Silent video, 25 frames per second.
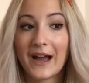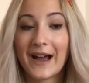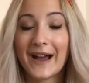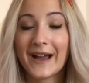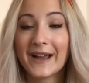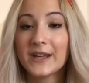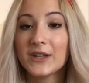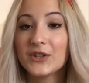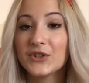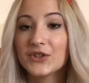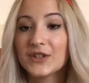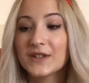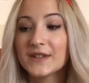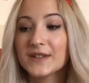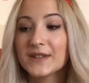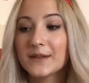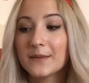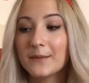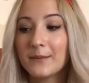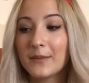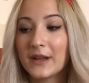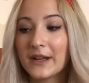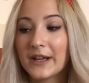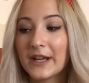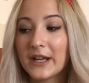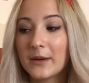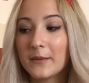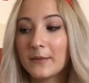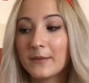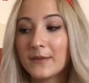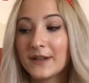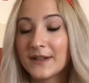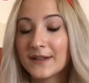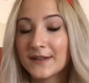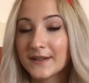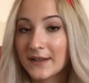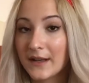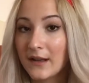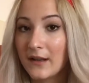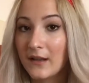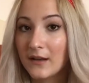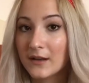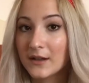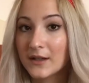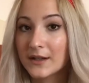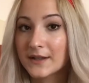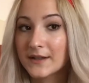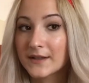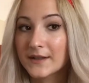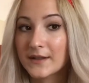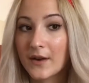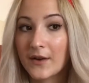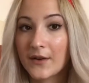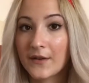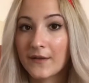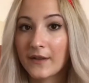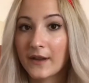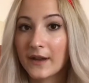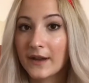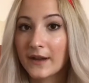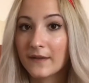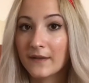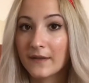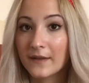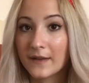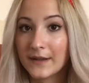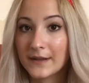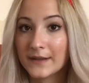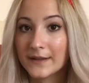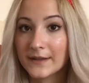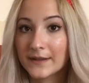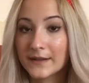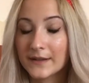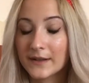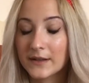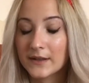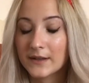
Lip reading: I just blame the sellers of like this